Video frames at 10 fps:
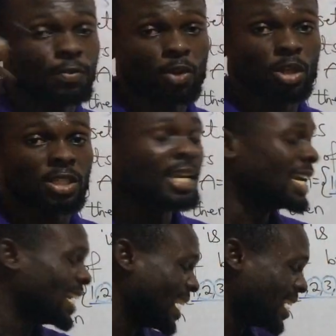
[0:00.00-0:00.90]
of course
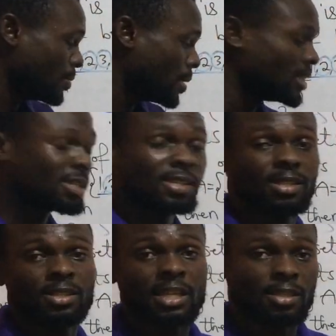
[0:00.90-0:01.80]
in basic
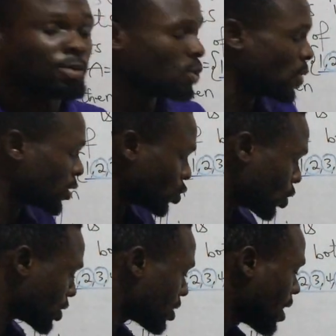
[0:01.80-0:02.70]
6 we were
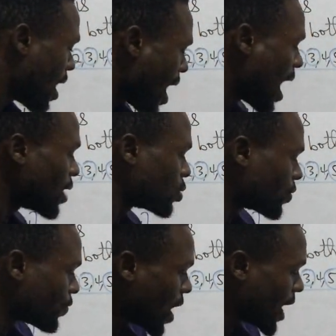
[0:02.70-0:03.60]
taught how
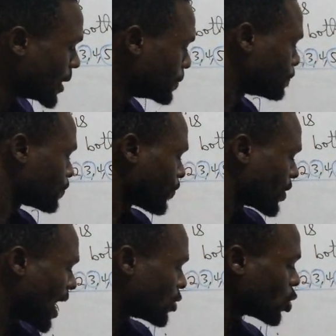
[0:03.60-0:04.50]
to find
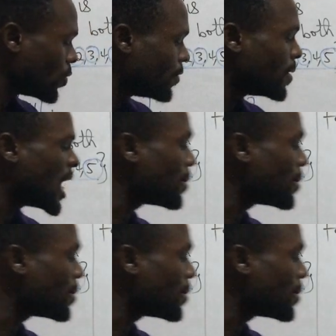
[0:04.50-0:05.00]
that. So we've been